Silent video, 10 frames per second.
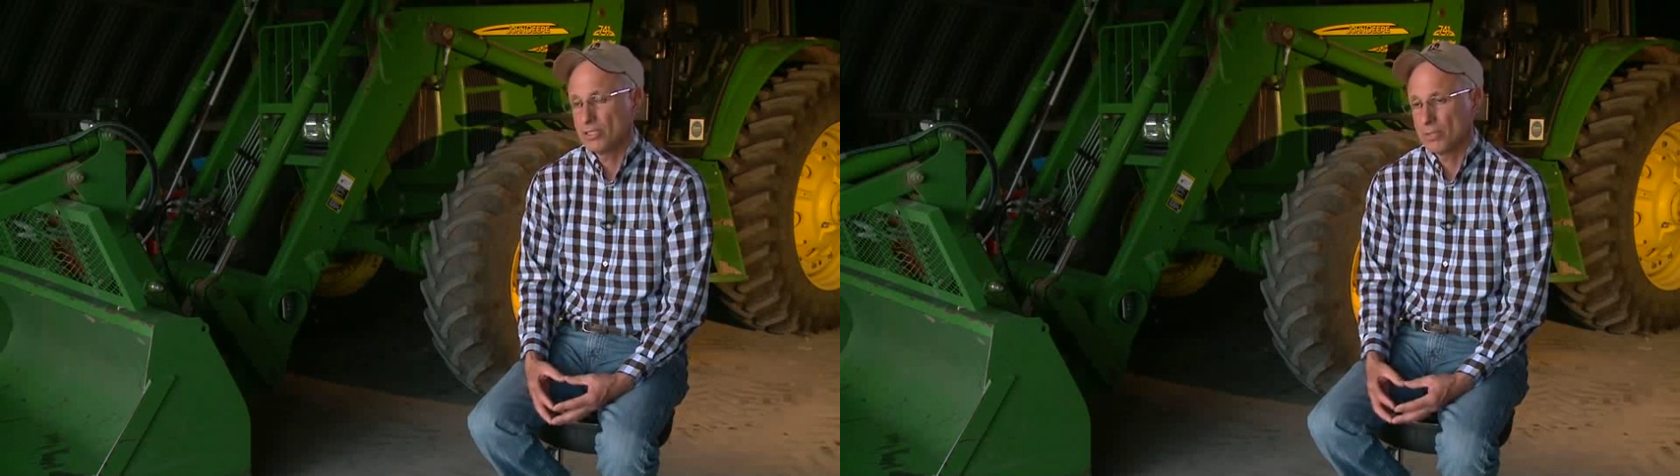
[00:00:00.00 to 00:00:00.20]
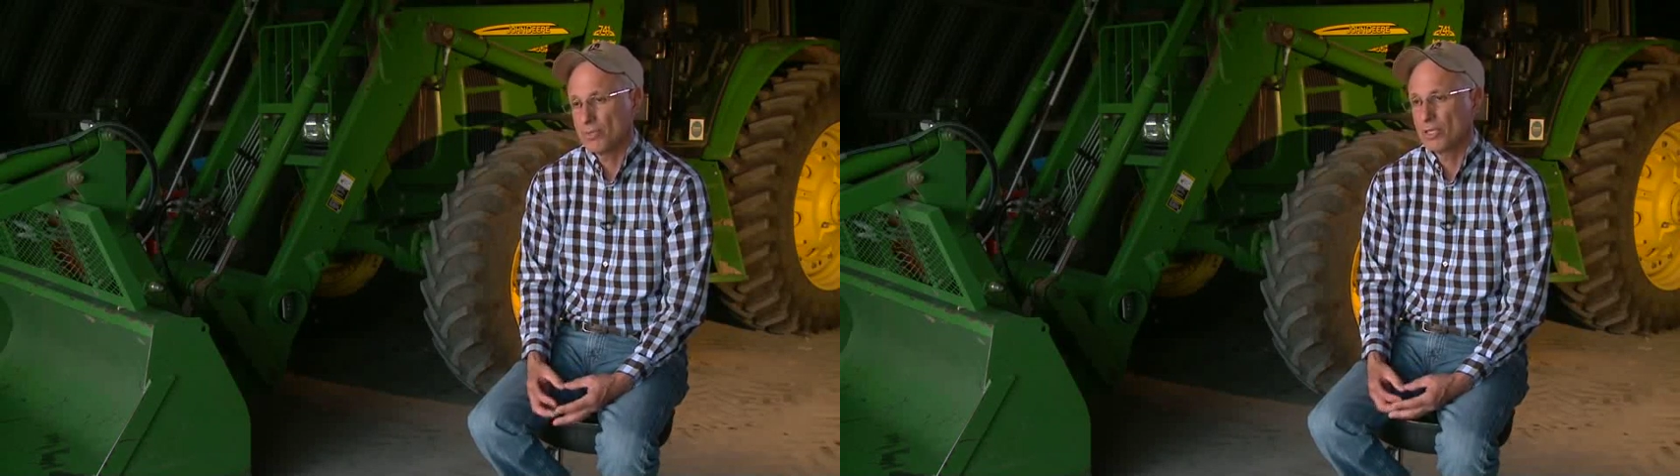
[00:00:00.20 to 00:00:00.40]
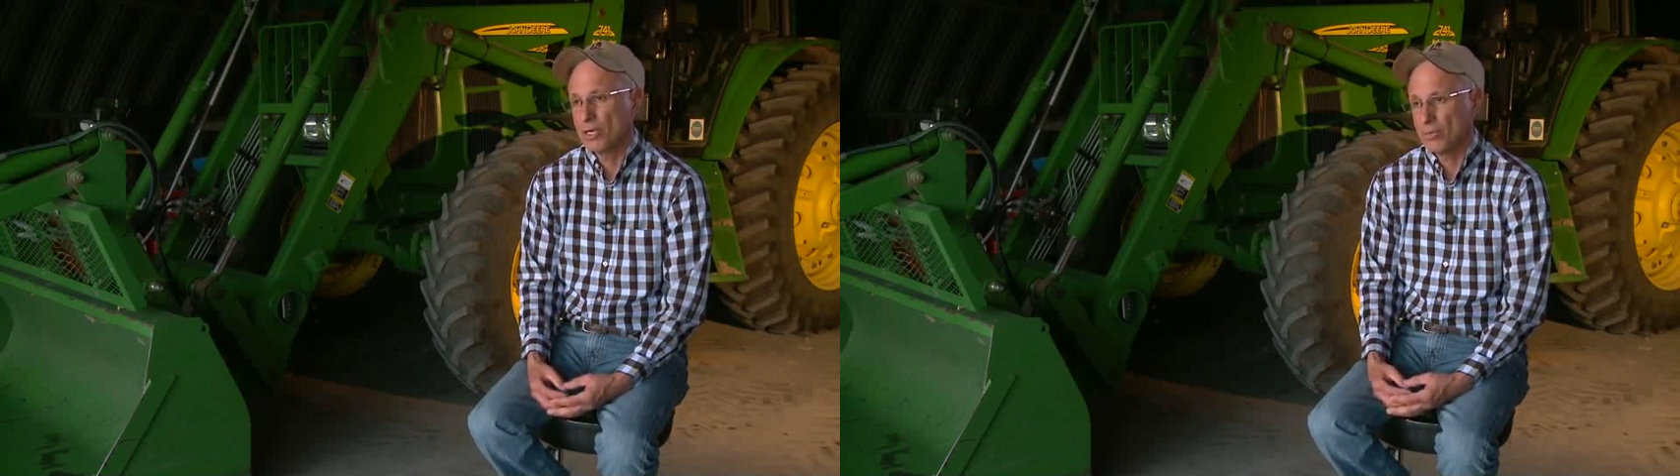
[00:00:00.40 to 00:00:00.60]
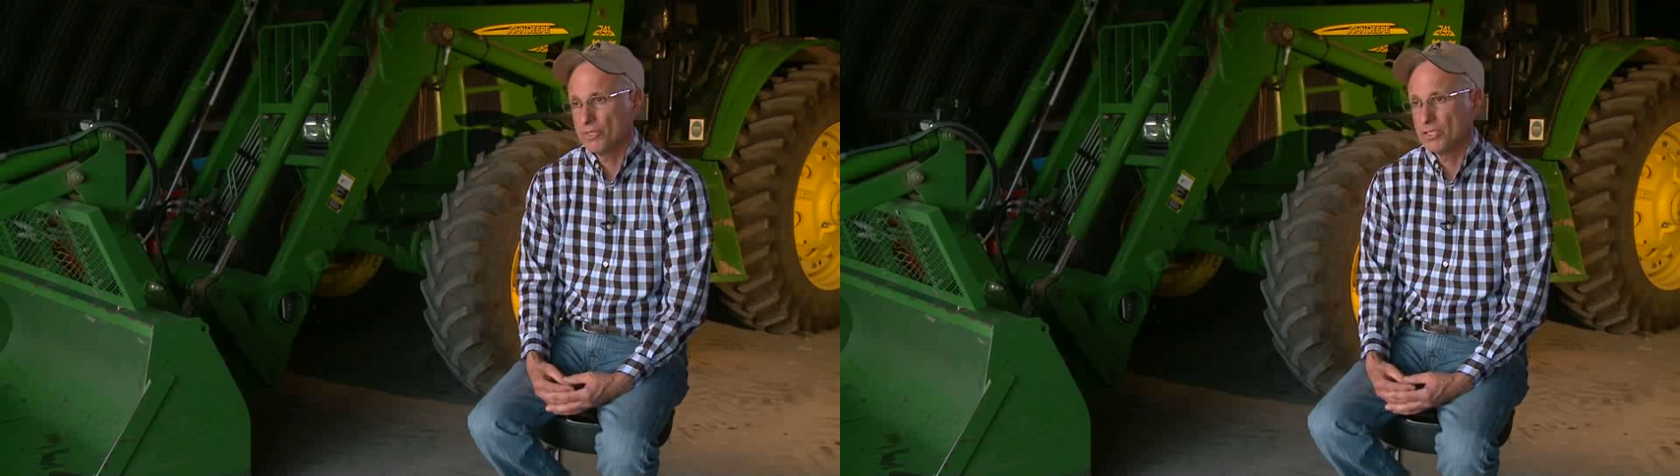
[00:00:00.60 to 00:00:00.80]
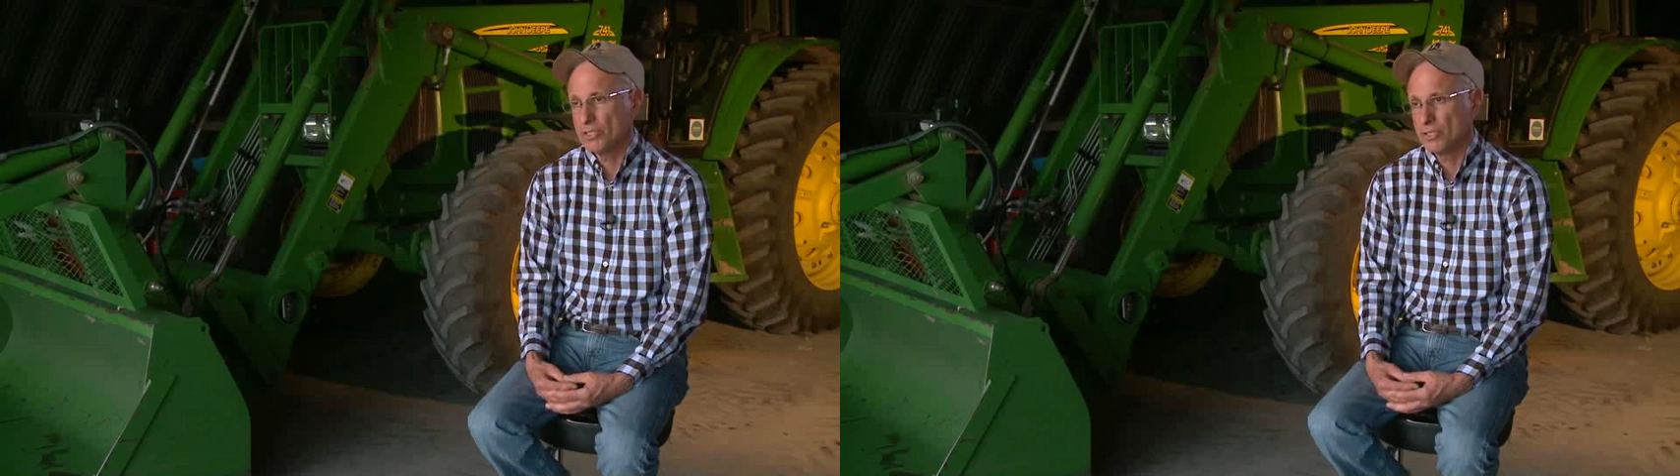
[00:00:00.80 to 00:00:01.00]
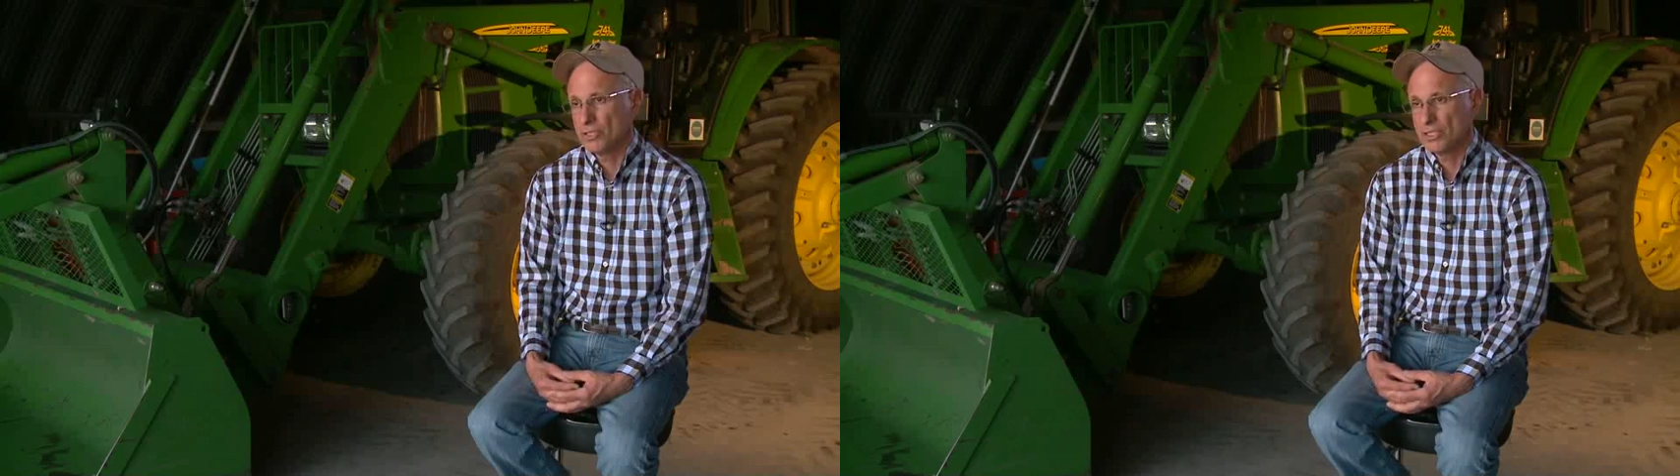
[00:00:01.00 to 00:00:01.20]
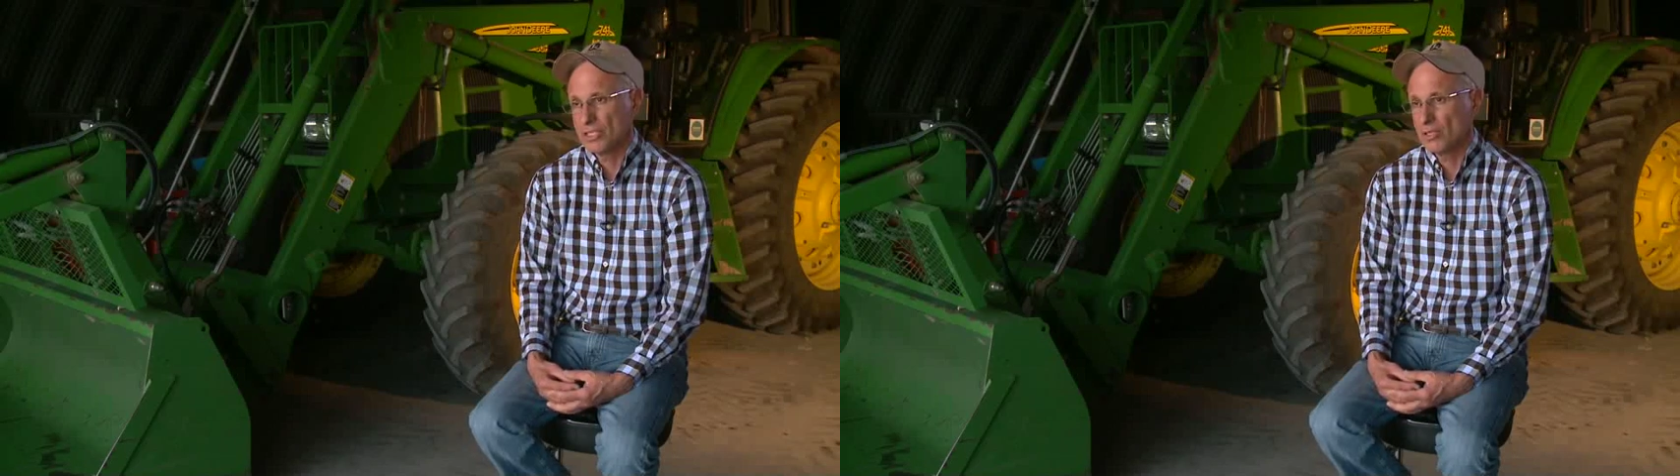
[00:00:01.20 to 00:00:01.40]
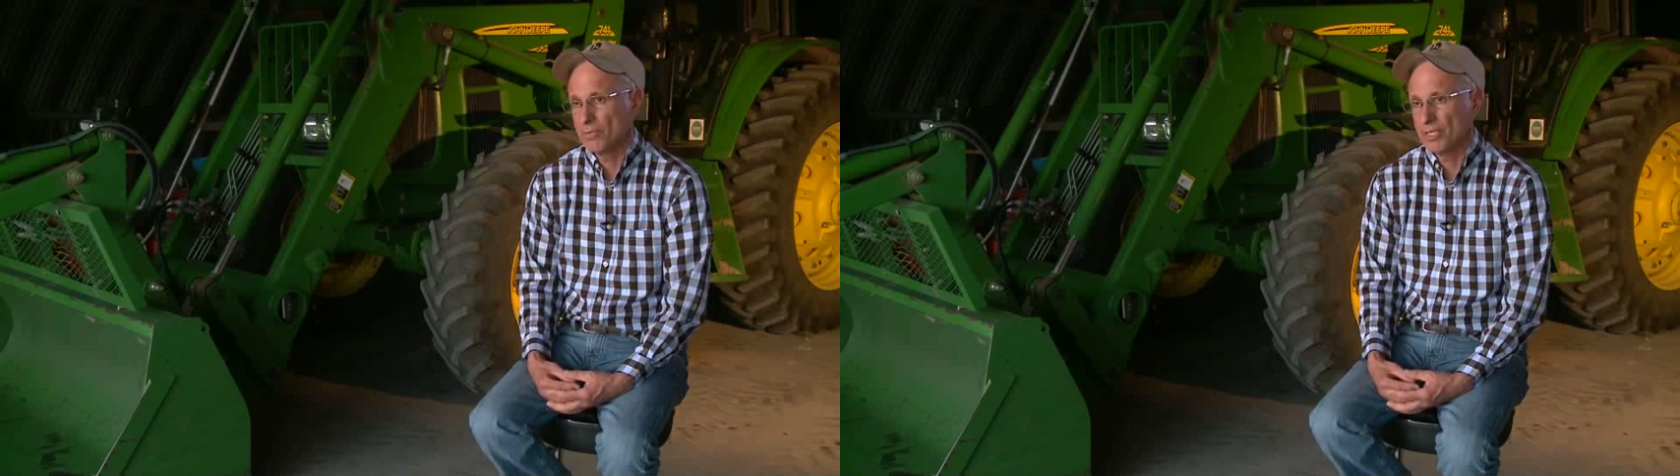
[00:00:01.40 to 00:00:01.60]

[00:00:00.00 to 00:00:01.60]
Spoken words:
Some of the competition is cell